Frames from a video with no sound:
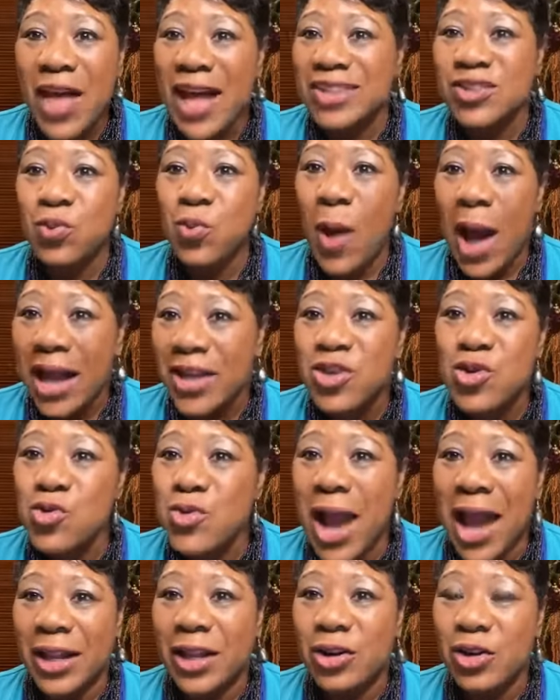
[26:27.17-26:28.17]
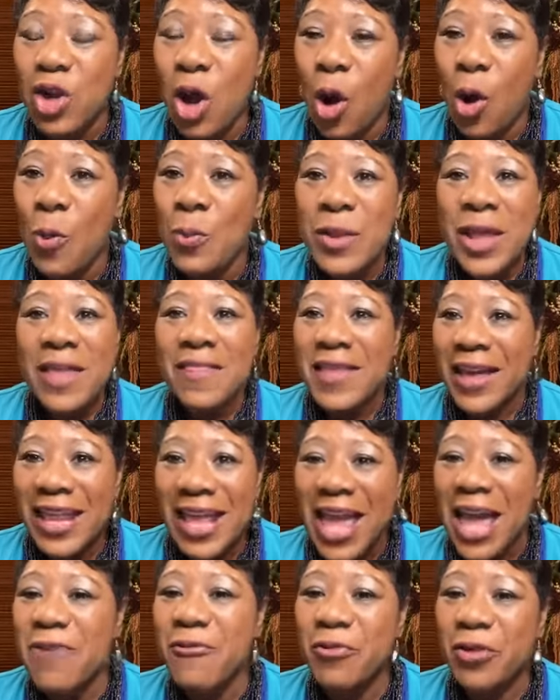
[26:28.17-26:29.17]
So that's why you got to know
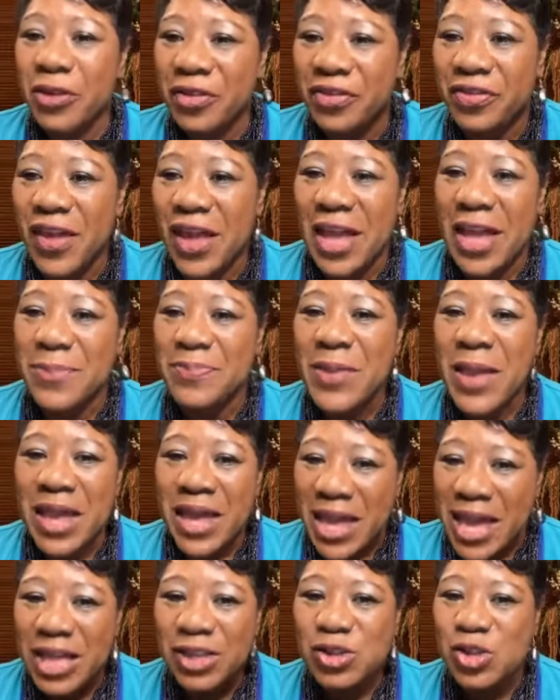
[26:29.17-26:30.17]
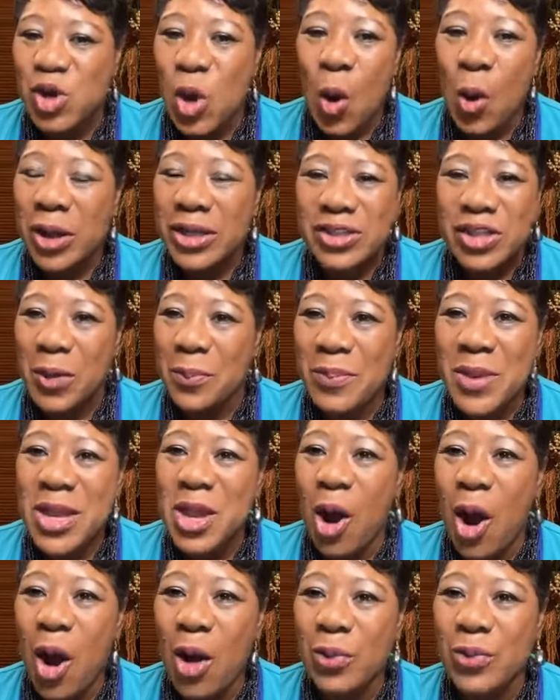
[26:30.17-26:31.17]
that everything is going to
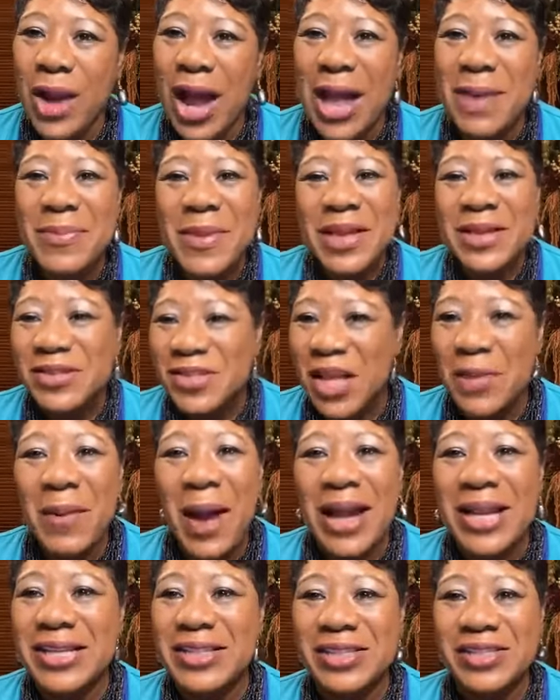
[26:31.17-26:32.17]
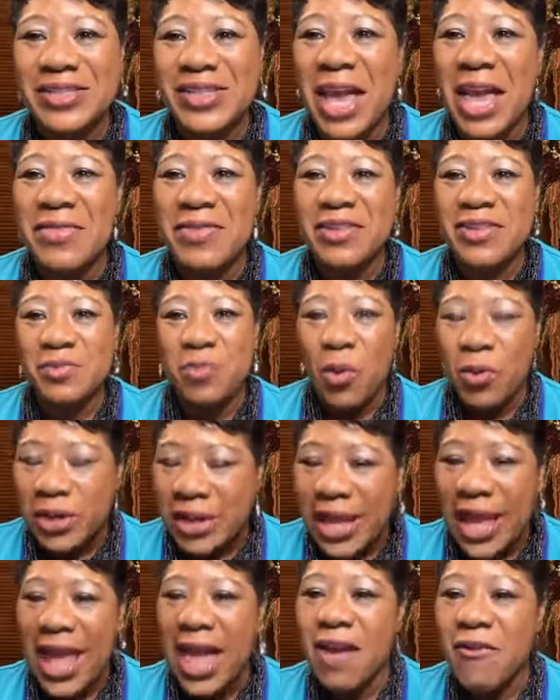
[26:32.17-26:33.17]
be all right. Somebody need to say this
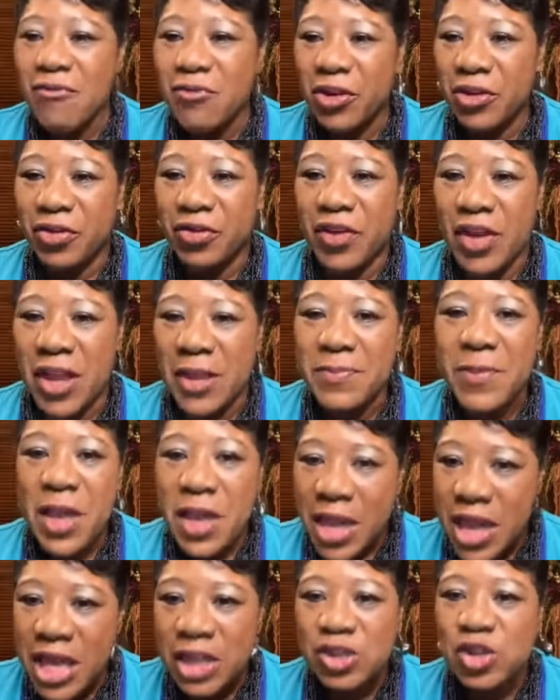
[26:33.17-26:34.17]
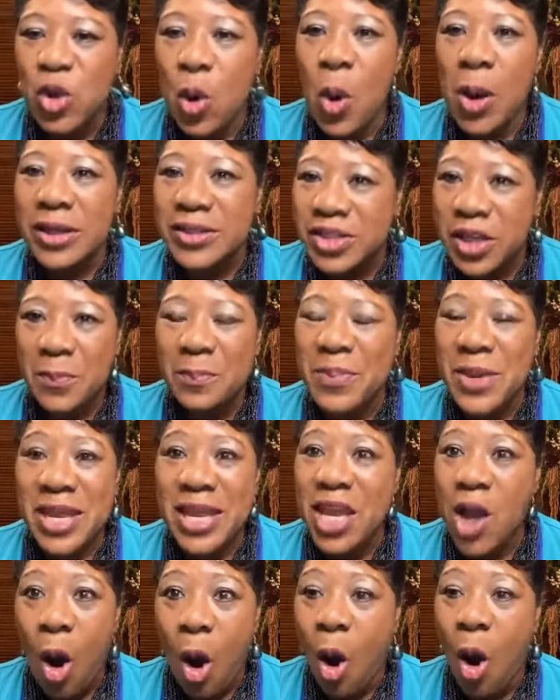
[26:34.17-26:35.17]
morning, everything is going to
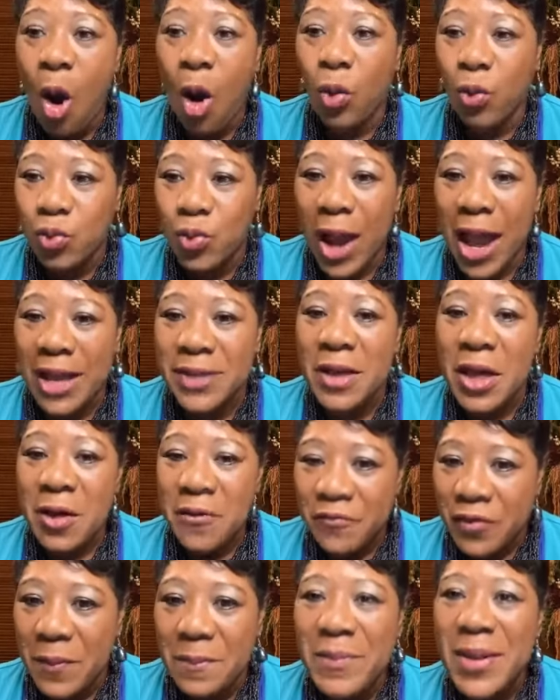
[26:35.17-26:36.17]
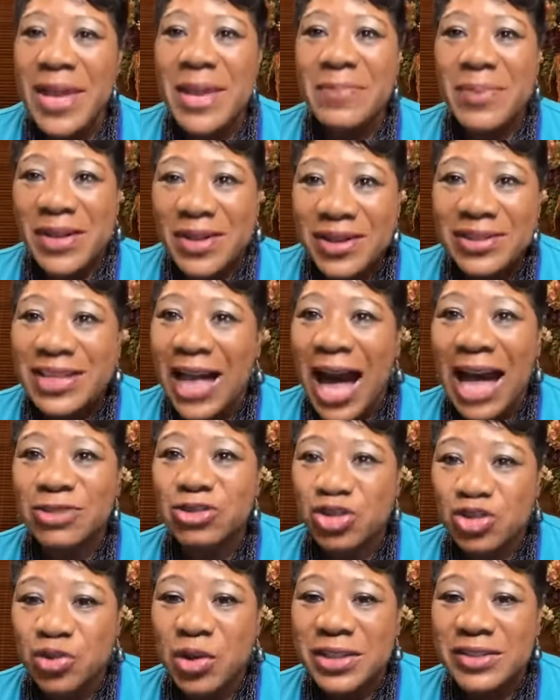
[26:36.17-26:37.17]
be all right for me because
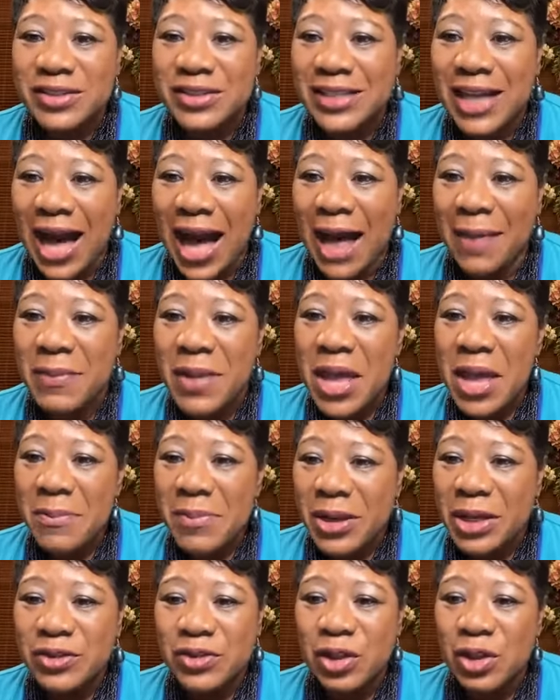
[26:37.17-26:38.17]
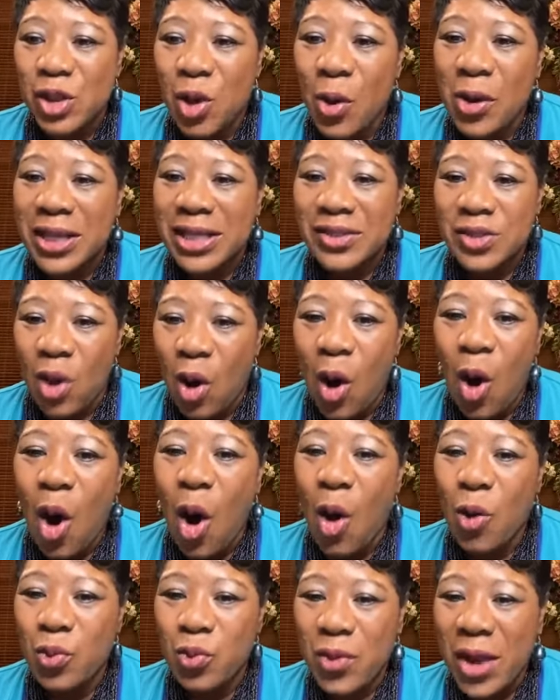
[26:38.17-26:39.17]
I trust God, because the Lord has
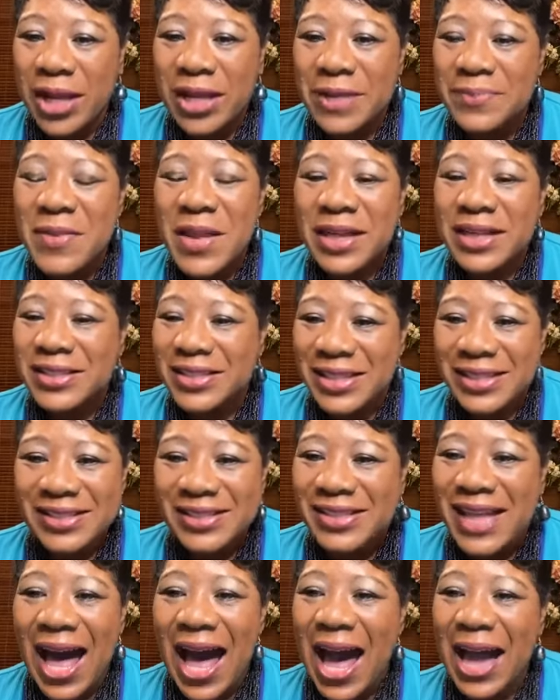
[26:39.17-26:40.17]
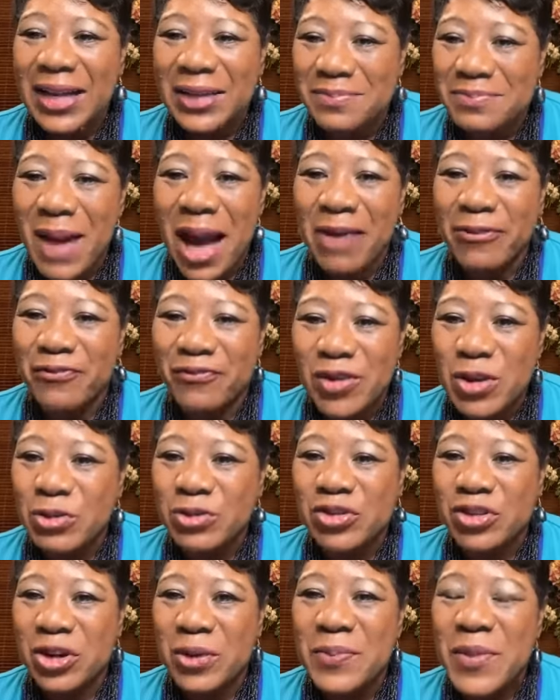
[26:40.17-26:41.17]
already designed my
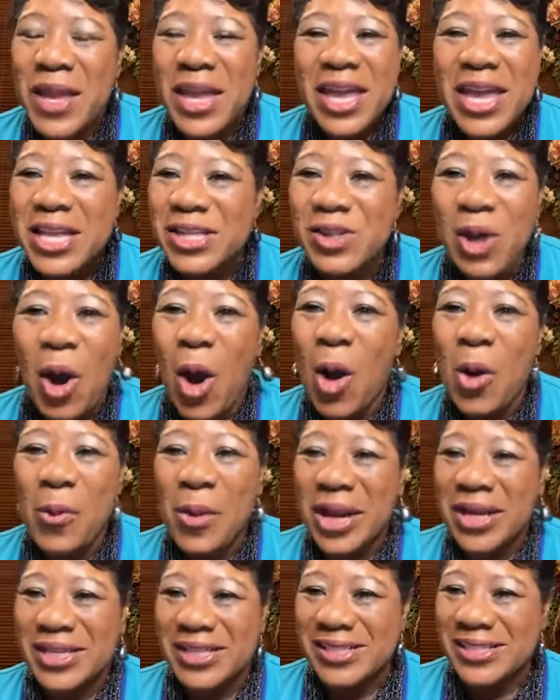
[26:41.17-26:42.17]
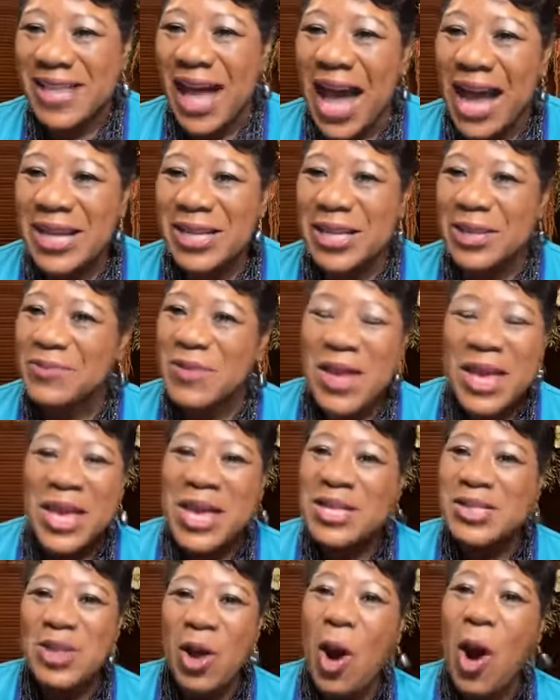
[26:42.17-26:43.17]
future. He's already designed it.
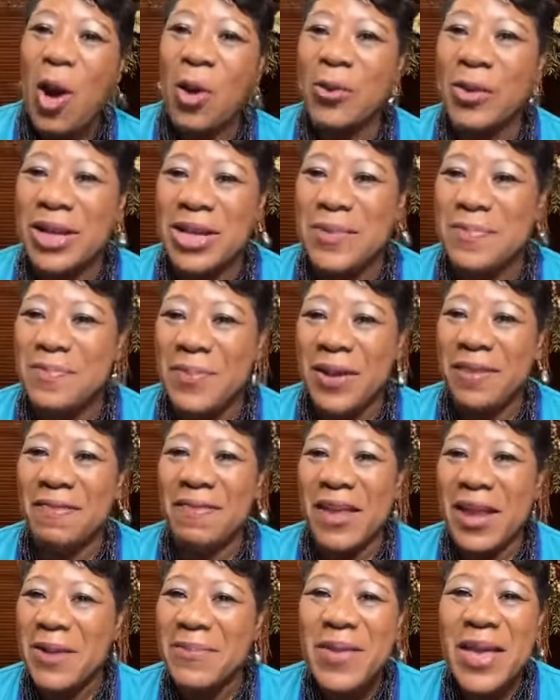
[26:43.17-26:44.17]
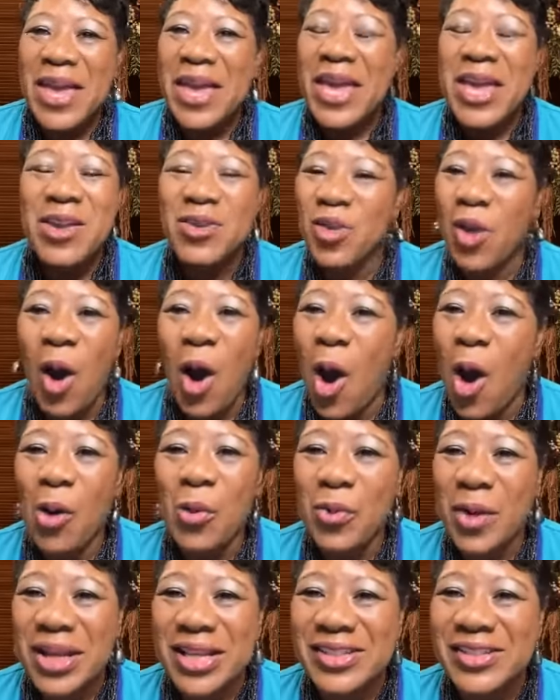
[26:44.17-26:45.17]
He's already been there. He's
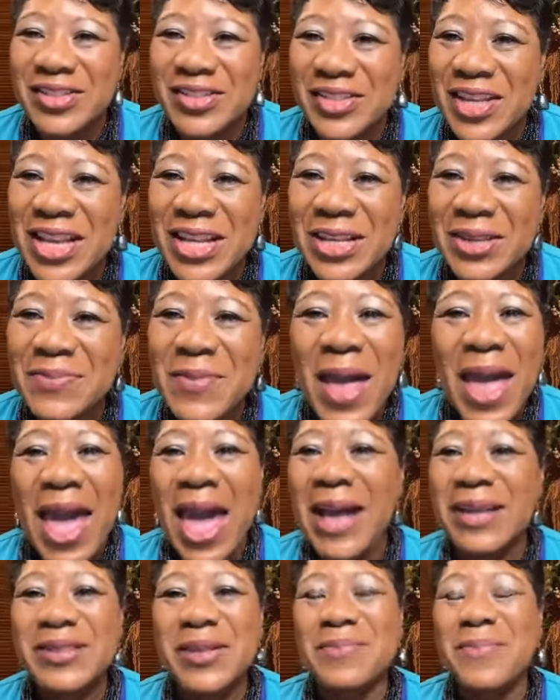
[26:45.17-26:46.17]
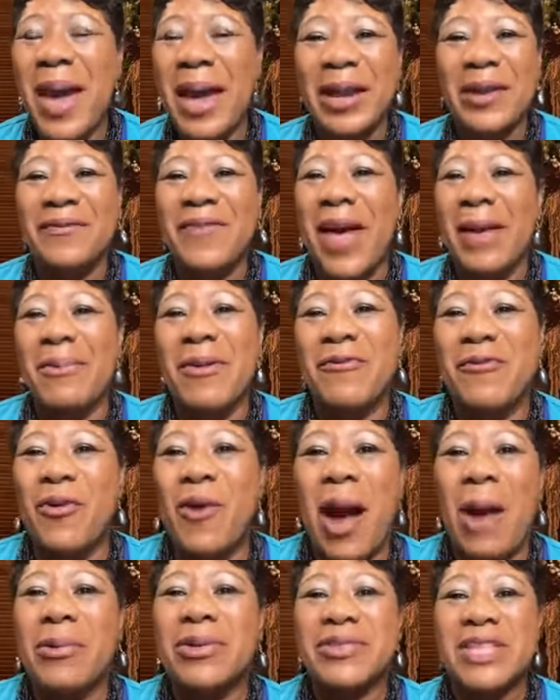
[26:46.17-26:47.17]
already seen it. As a matter of fact,
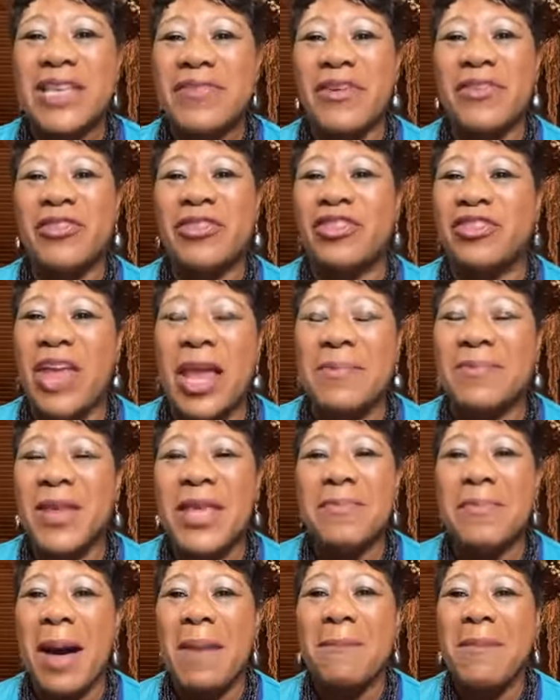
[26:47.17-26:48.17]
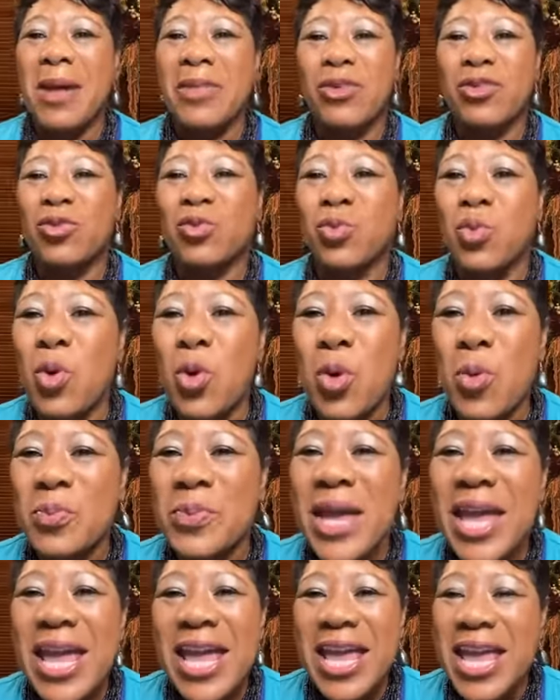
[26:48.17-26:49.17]
before I was even shaped in my mother's
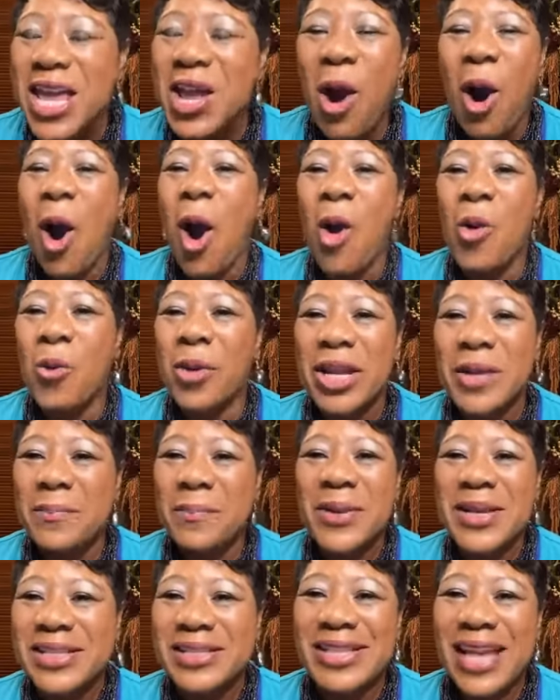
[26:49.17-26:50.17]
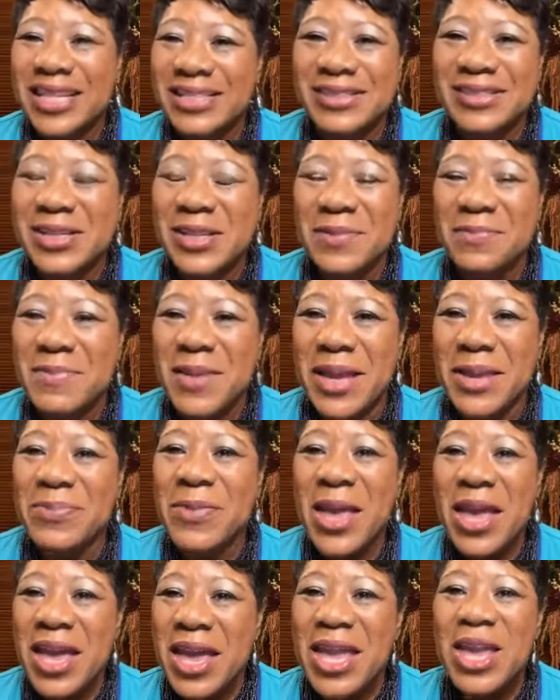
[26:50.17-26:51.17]
womb, he already predestined me
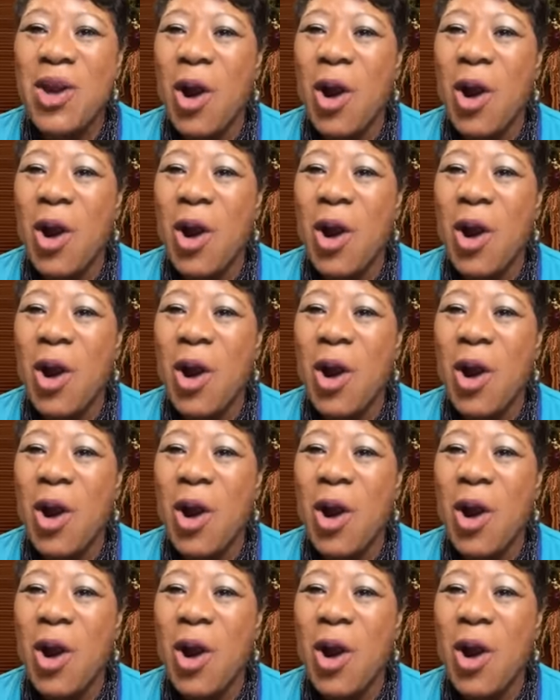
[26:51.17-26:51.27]
me.